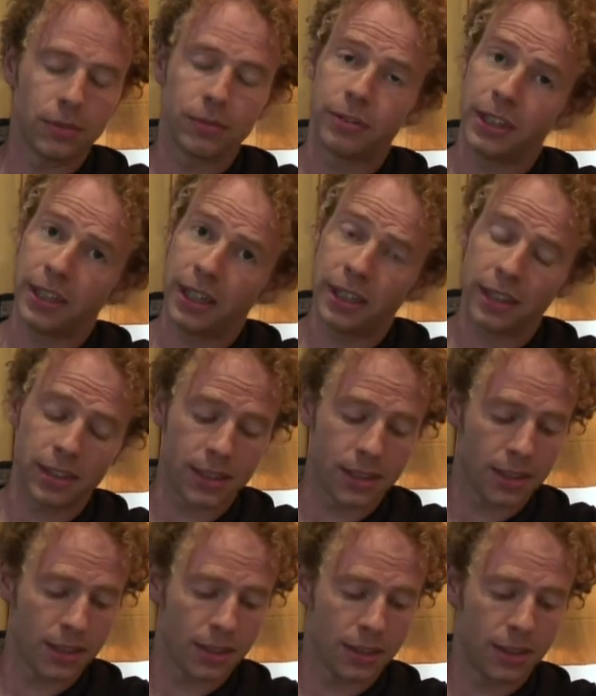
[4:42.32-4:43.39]
For
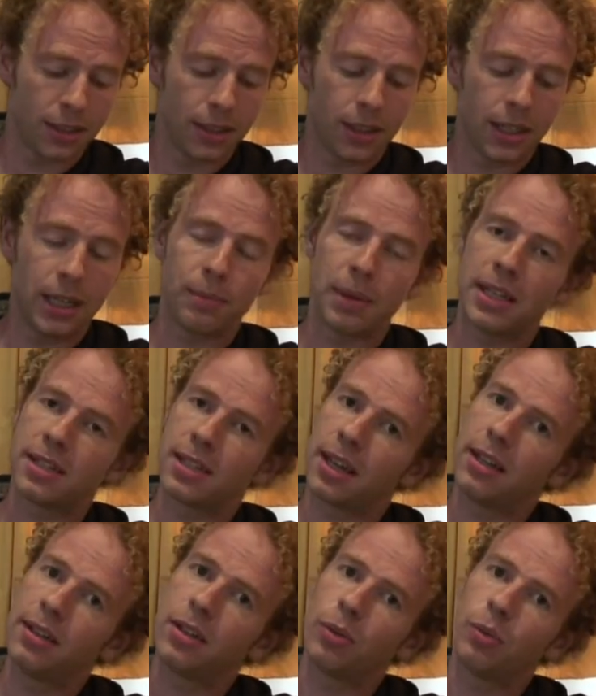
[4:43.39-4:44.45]
years, he
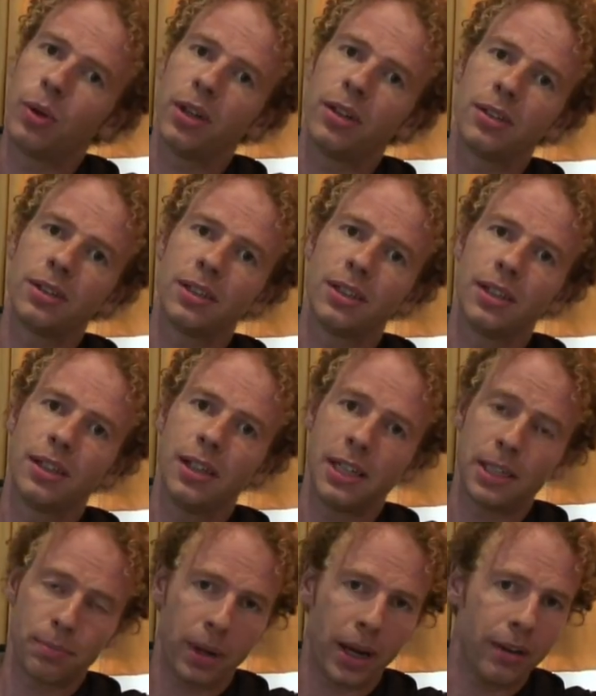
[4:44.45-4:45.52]
maintained the world
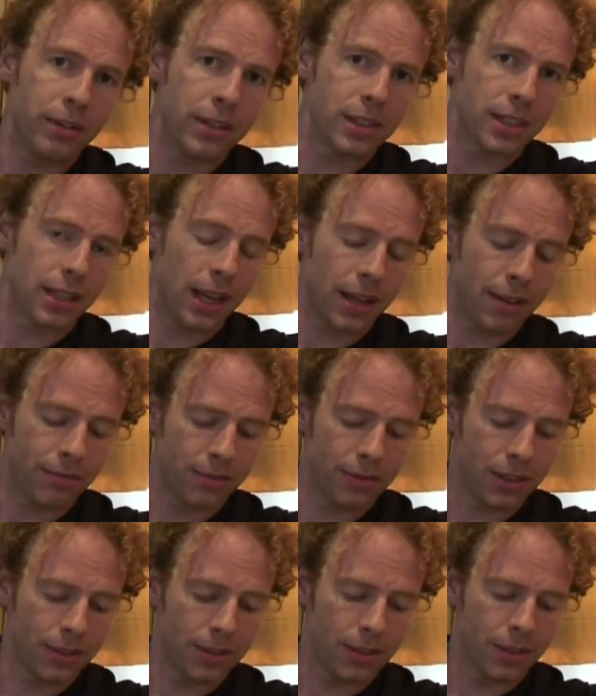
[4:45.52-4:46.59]
his parents
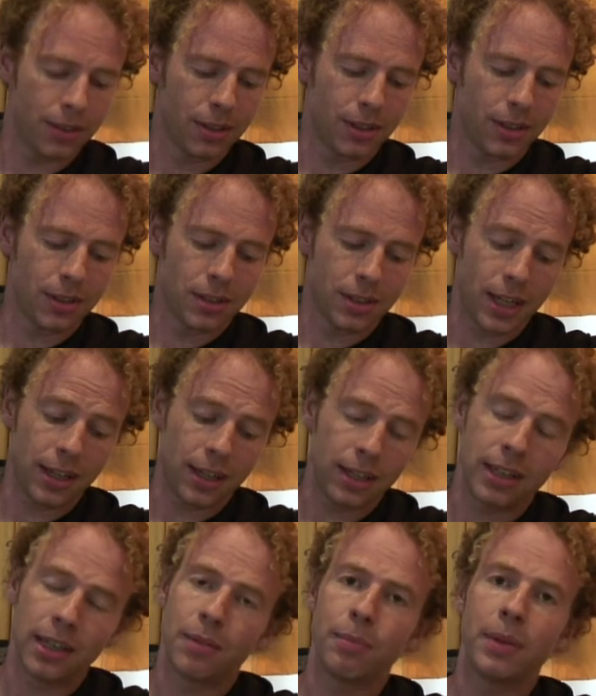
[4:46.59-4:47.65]
left,
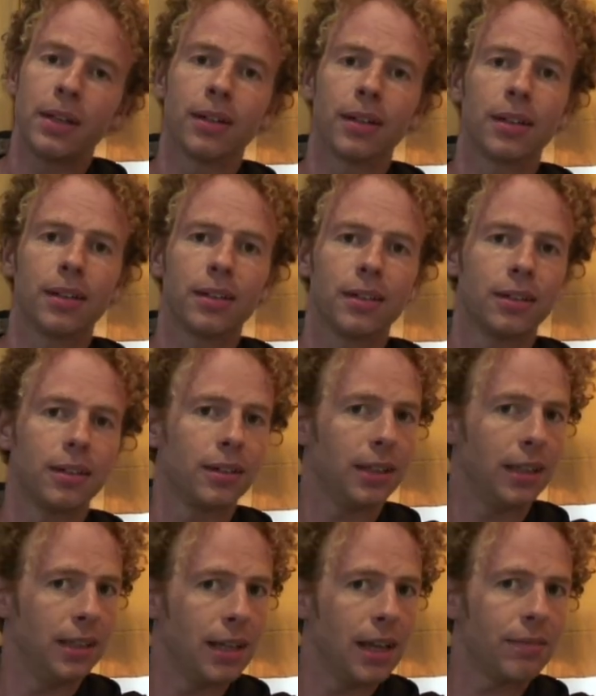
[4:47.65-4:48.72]
taking in milk
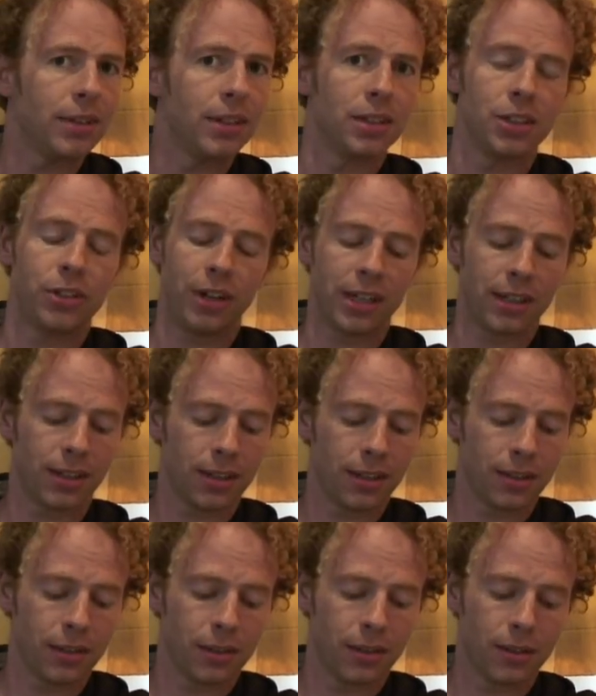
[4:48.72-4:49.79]
he never drank.
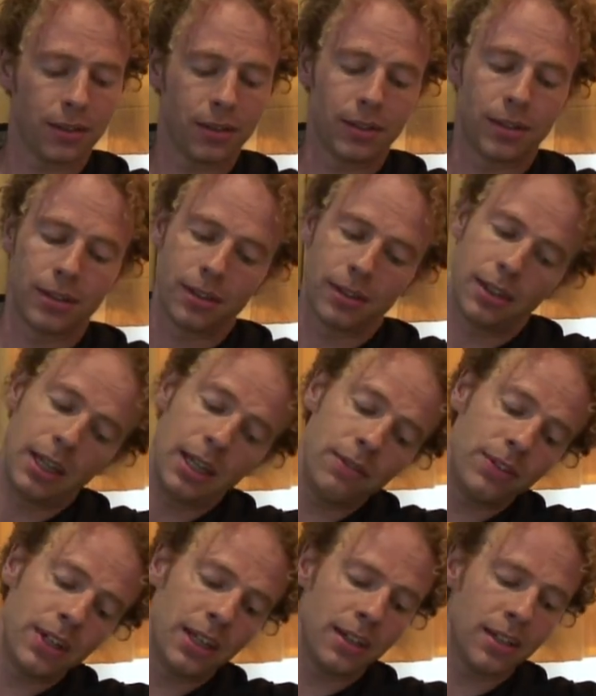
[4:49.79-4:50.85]

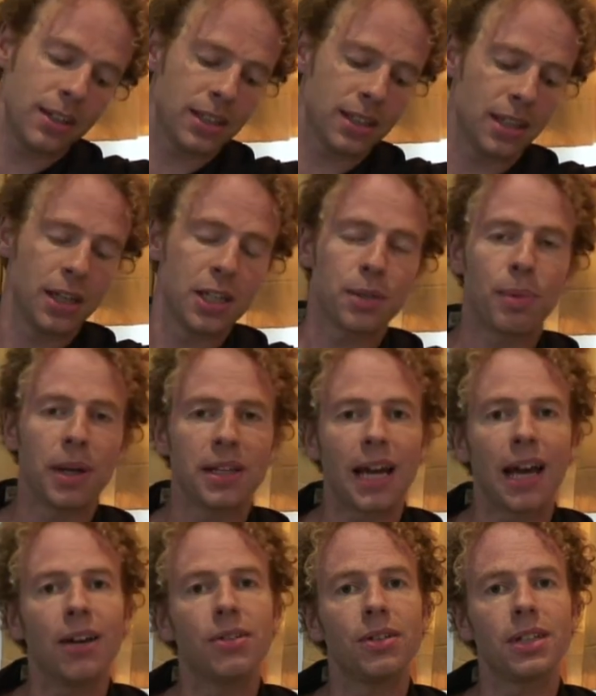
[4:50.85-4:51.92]
Evenings spent
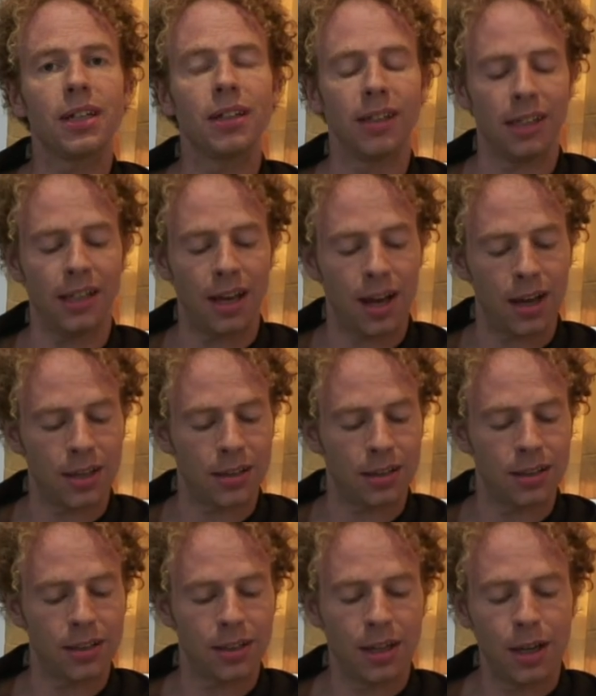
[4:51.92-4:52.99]
out in the
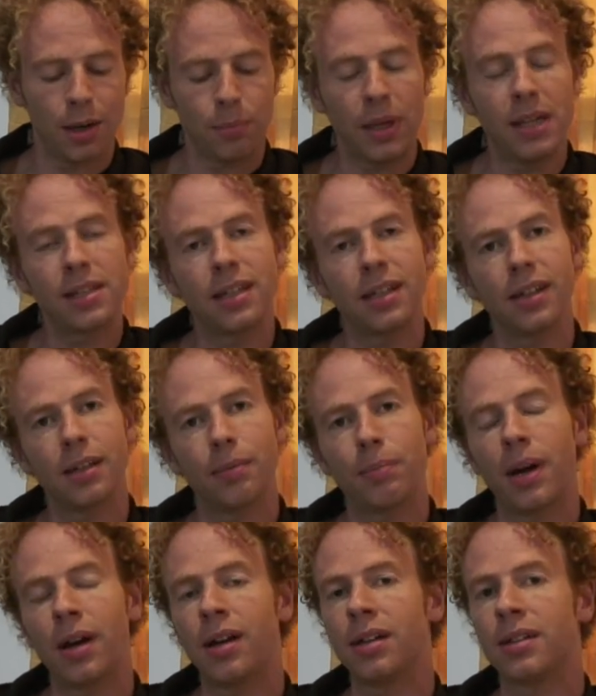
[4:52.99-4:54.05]
yard, piecing
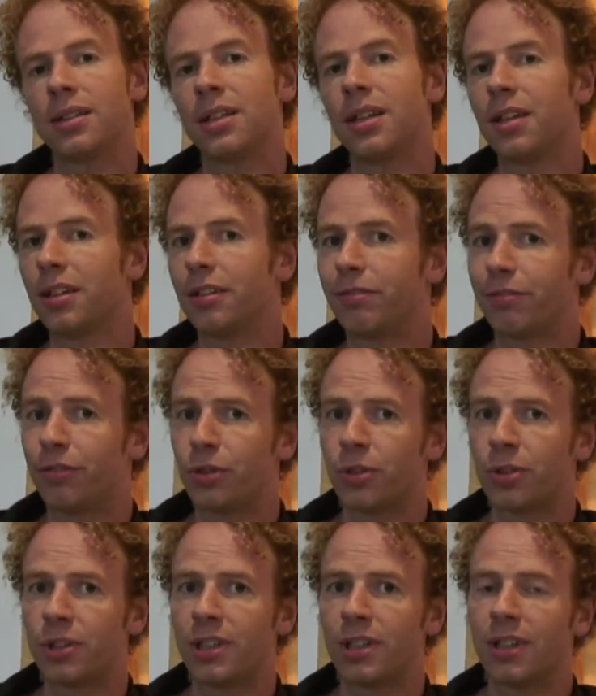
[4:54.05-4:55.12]
apart the
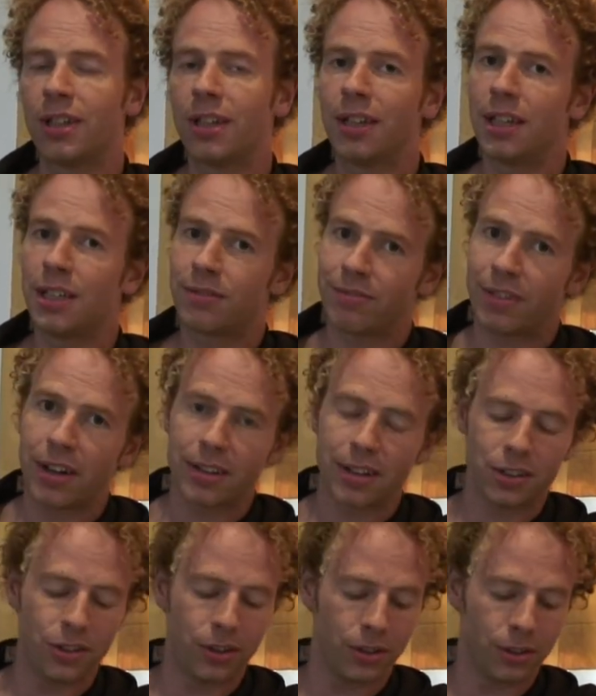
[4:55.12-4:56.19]
Ford his
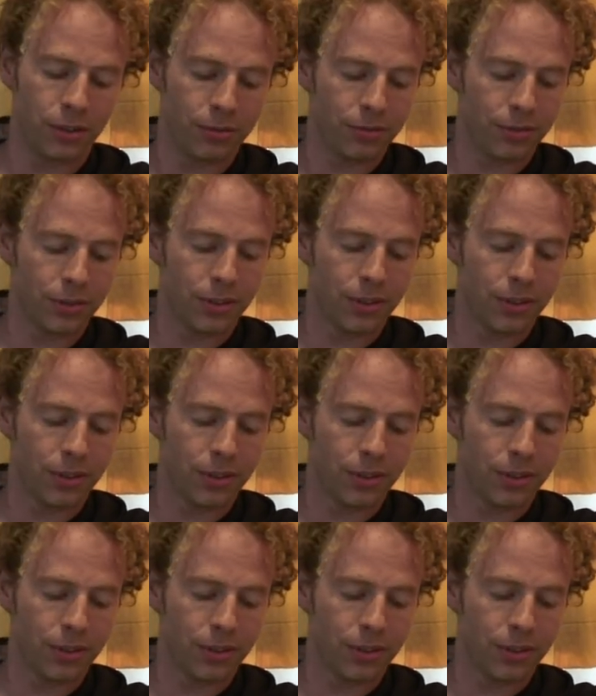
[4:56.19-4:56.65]
father drove.